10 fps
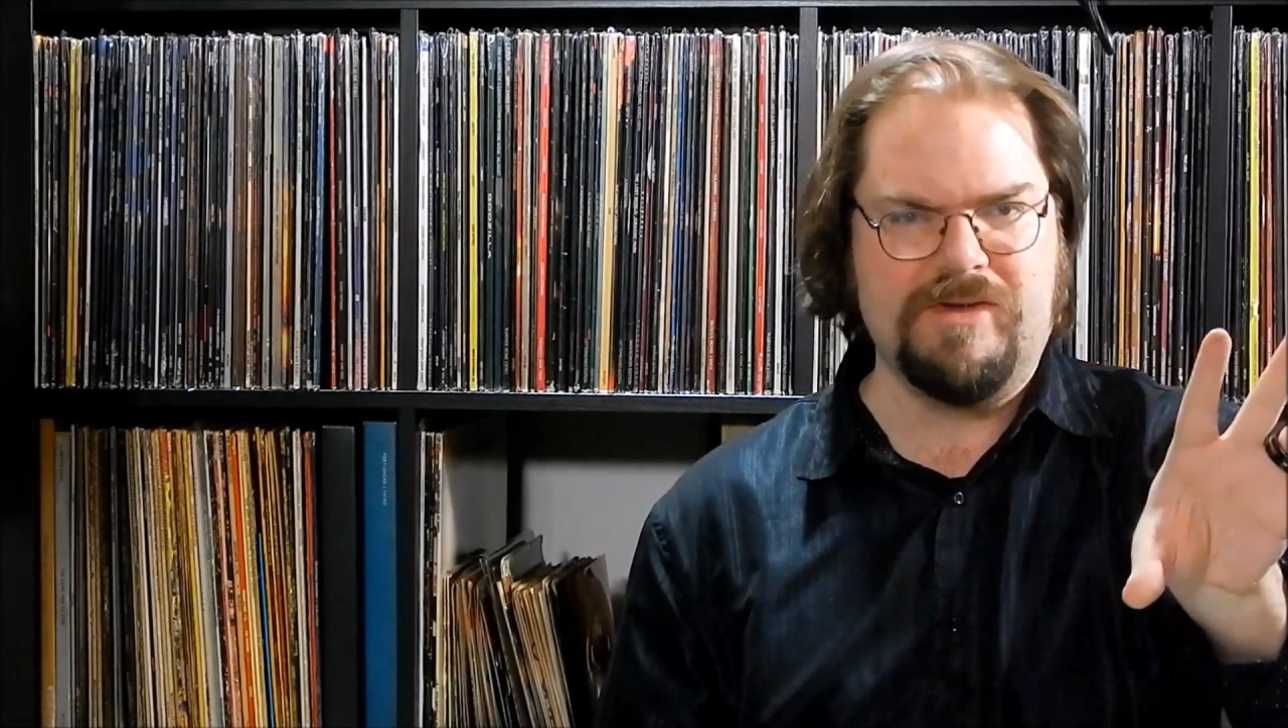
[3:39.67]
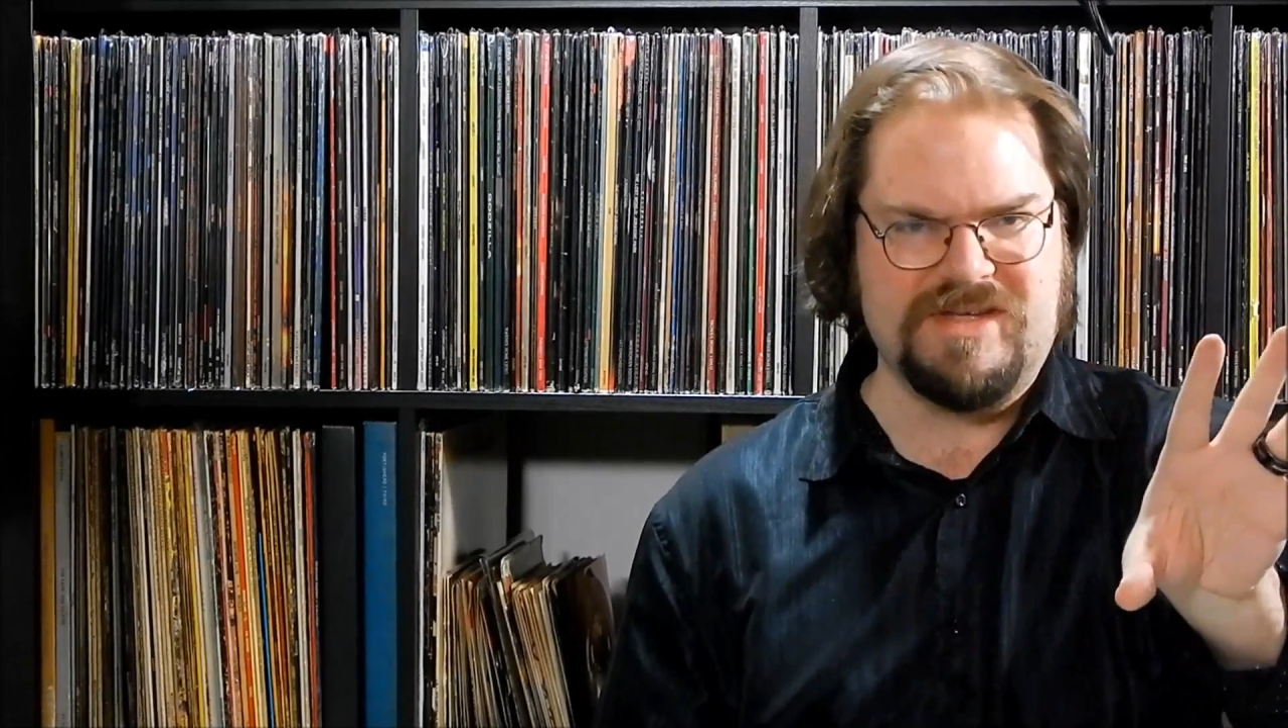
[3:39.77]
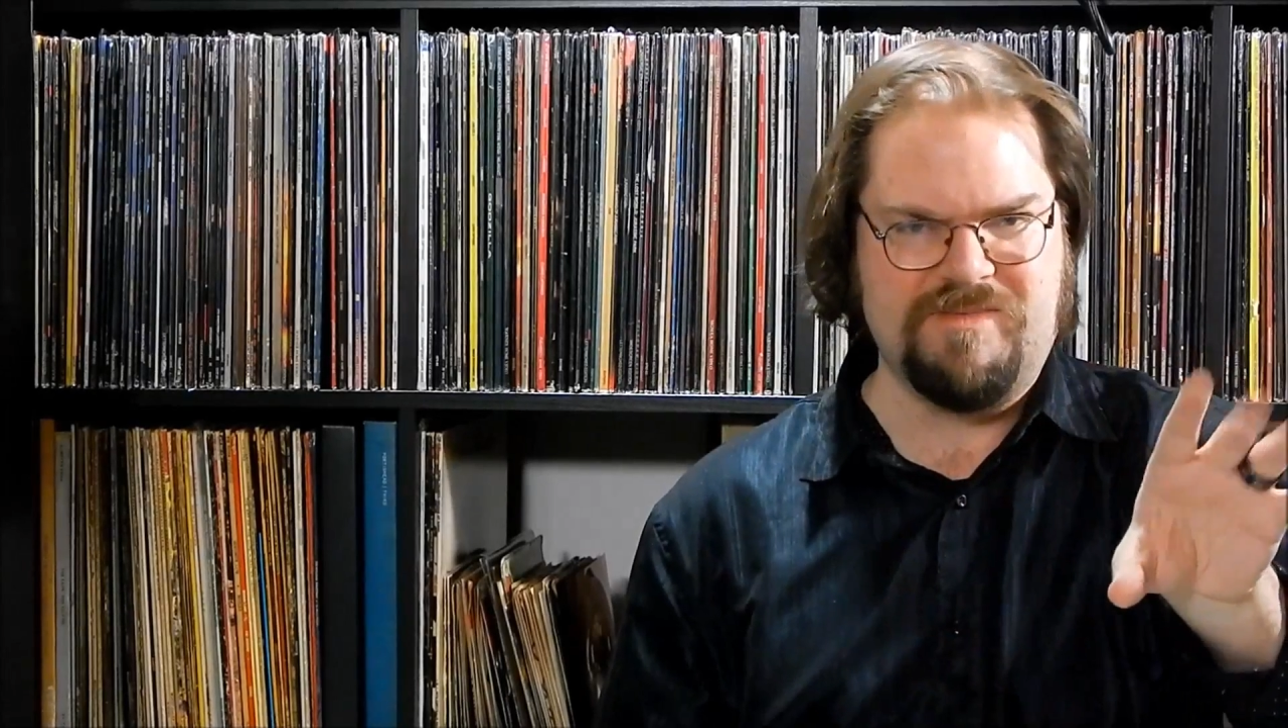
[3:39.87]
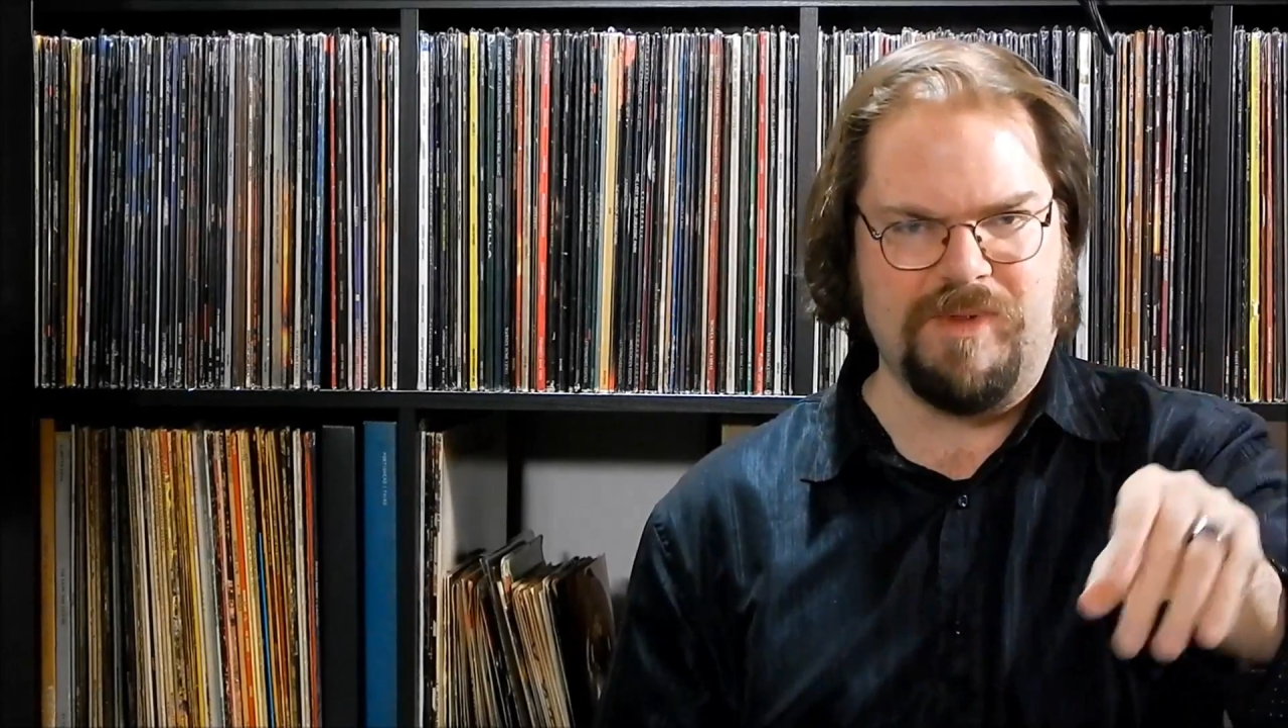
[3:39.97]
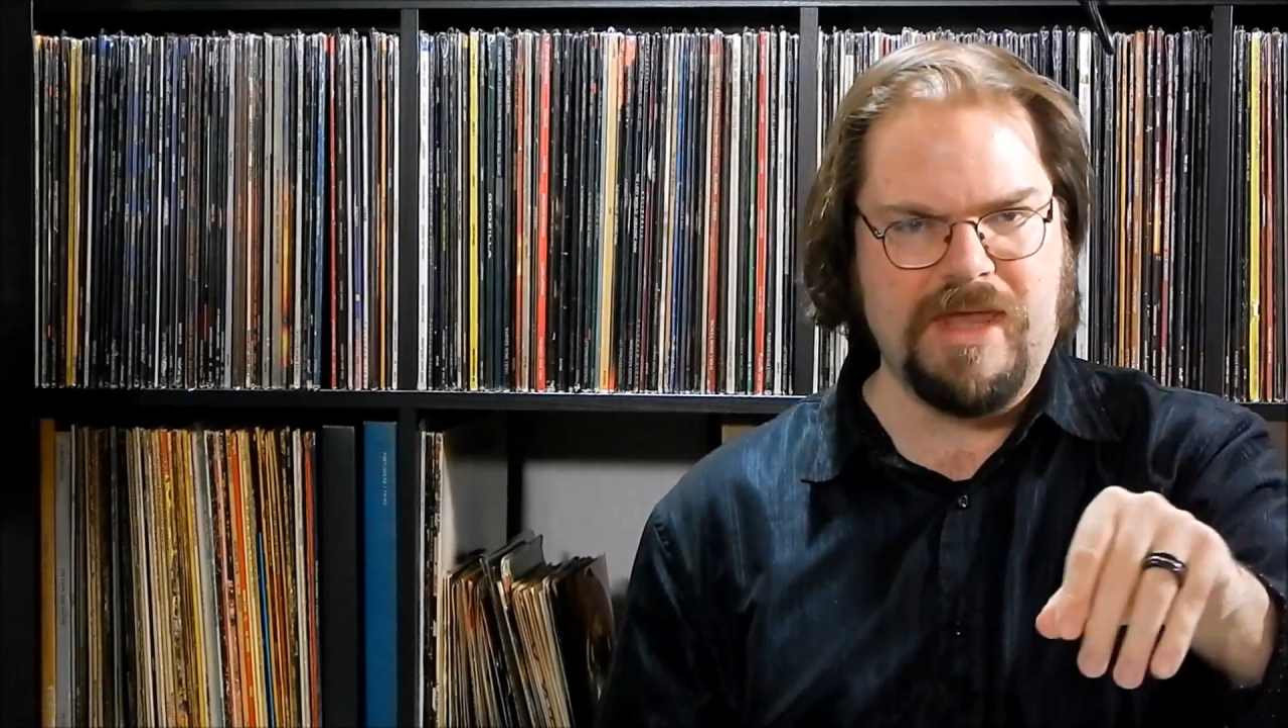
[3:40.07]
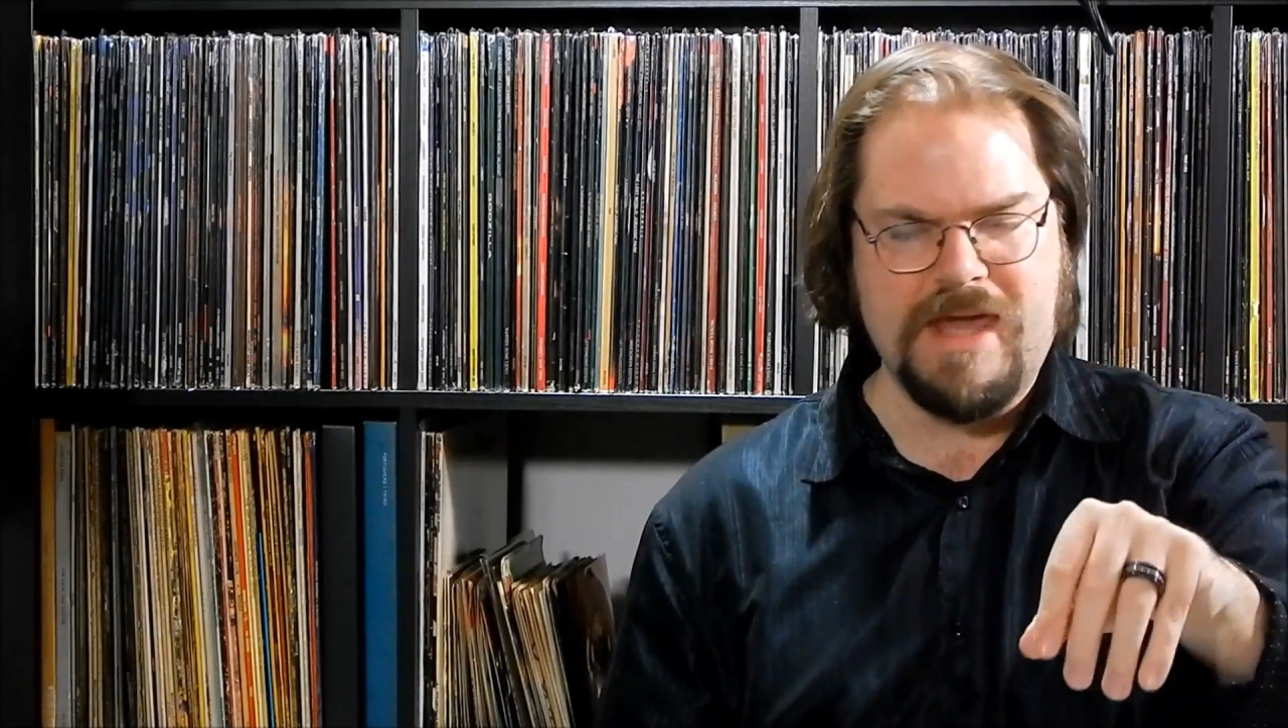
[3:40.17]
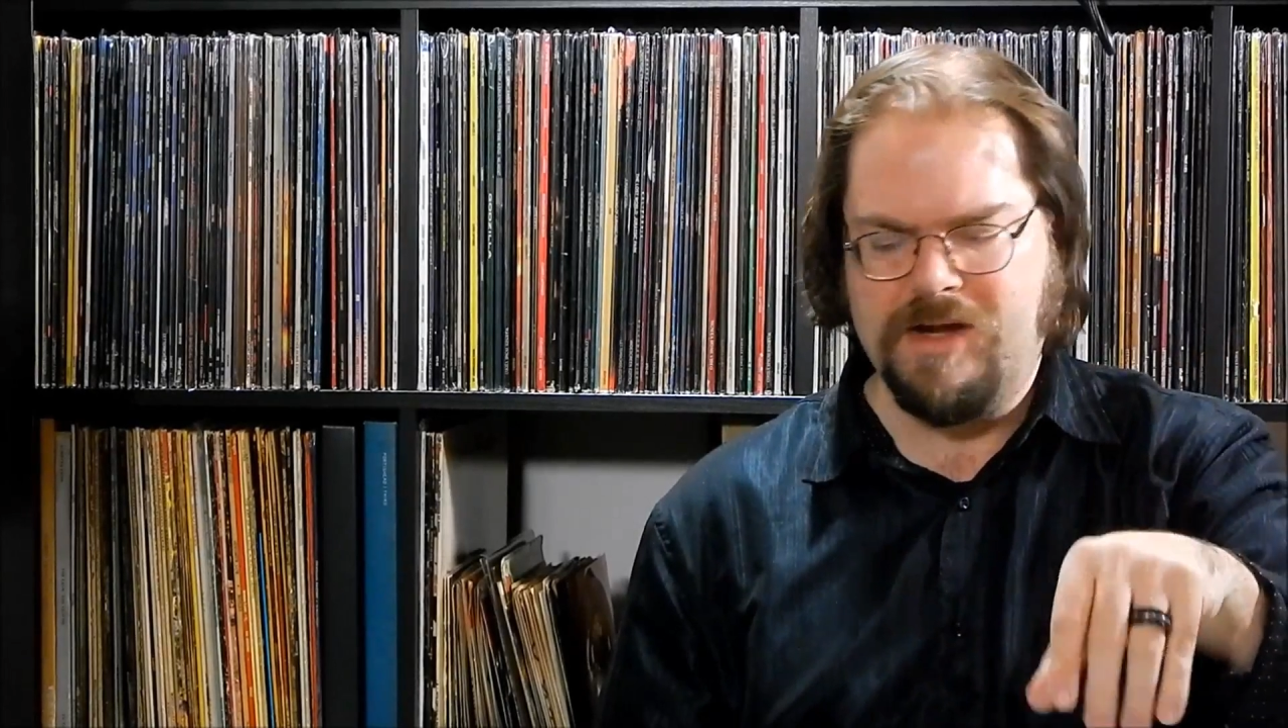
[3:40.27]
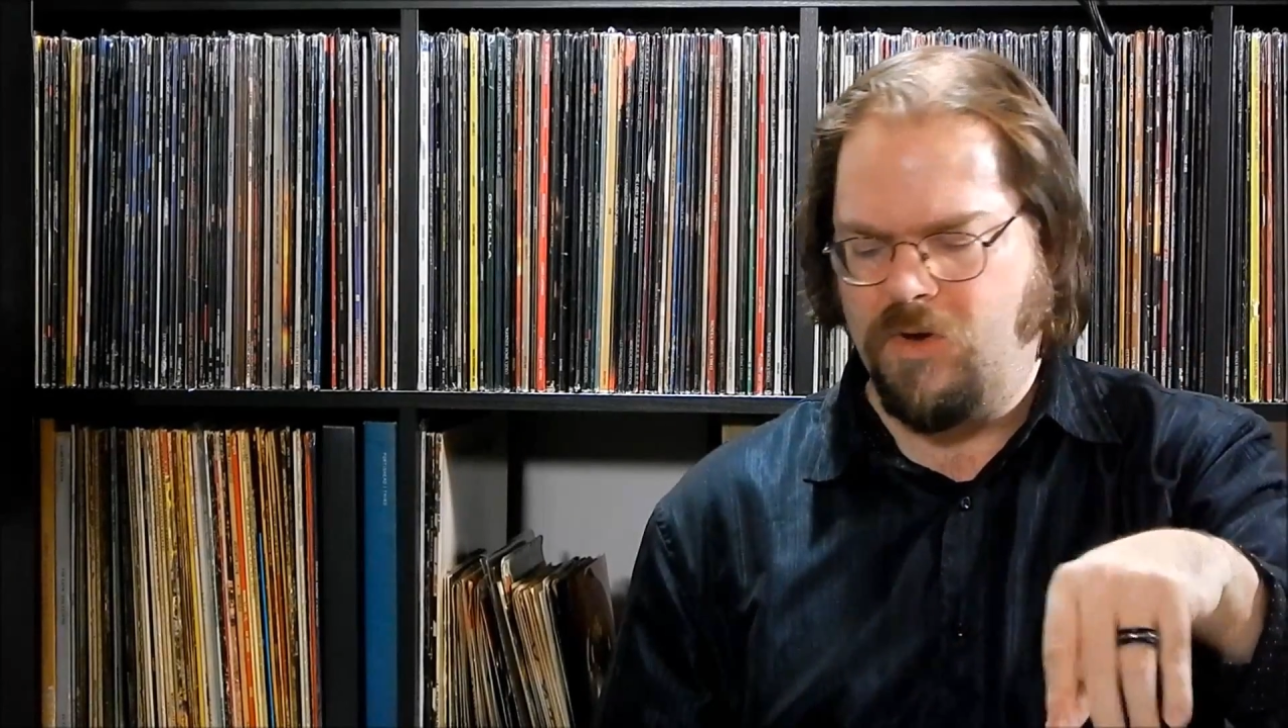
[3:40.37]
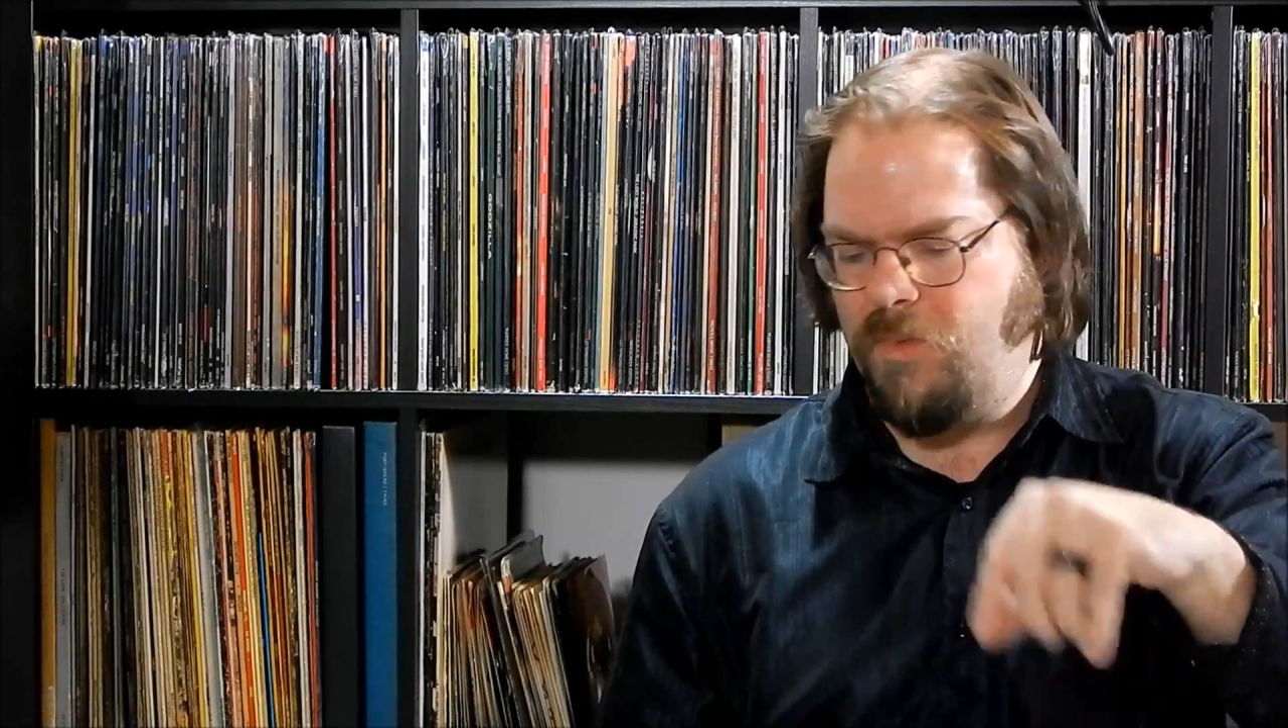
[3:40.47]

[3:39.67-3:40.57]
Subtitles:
all splayed